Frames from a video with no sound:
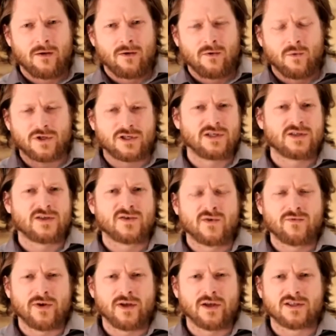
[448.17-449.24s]
What Jesus
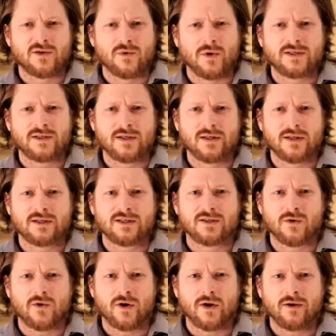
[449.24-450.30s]
reveals to us in this
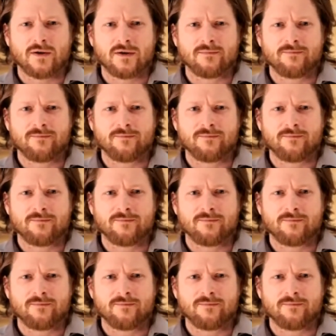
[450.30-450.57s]
story